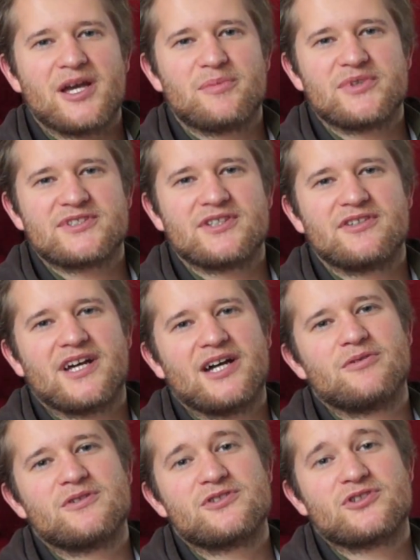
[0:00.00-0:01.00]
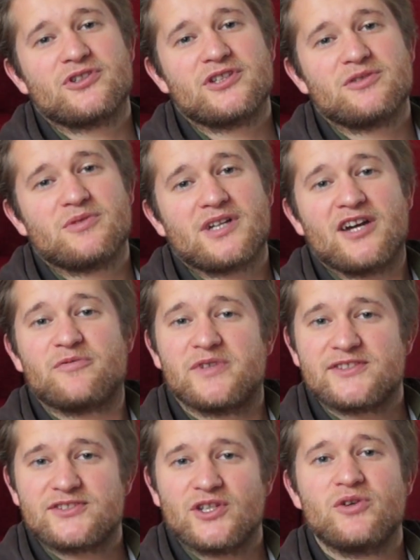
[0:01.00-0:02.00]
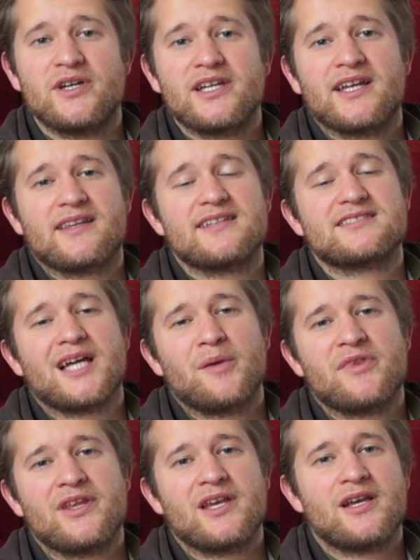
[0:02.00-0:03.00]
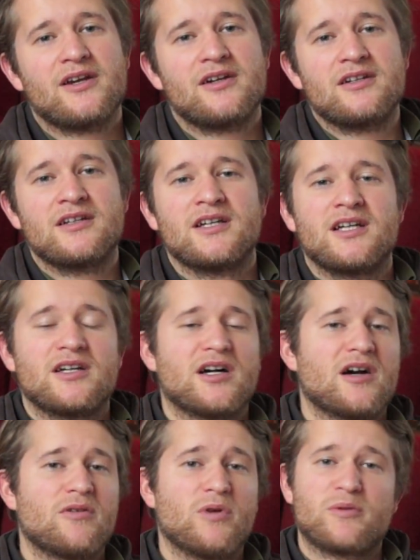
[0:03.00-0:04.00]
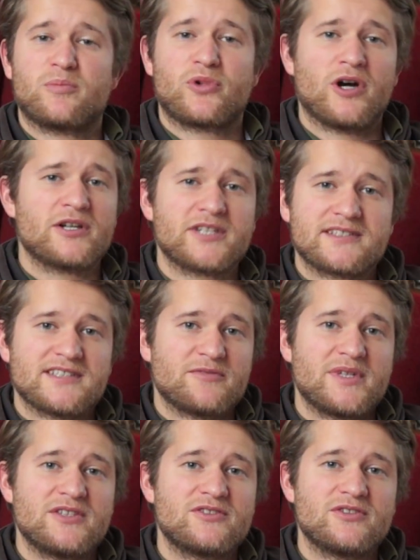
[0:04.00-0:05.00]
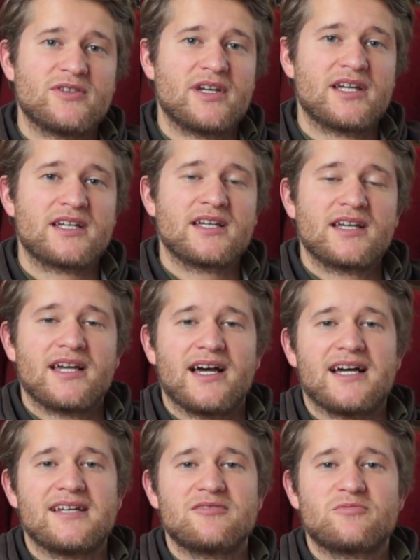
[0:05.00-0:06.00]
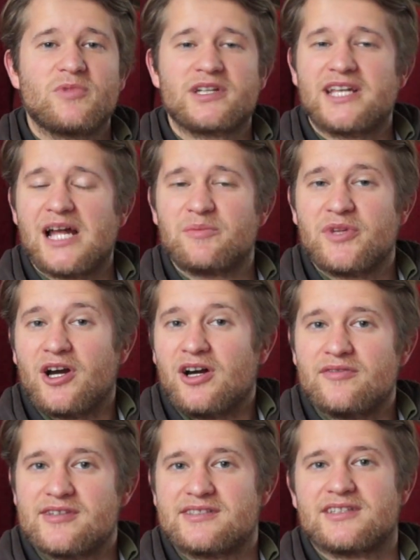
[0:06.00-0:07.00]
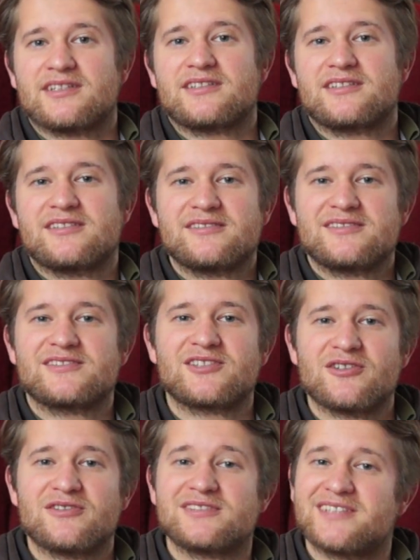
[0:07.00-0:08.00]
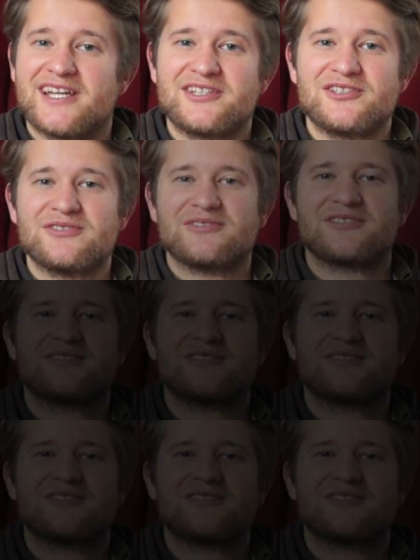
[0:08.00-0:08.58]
episode, I will show you what I've been sowing at this time of the year, what projects I've been doing, and what can be harvested. So stay tuned.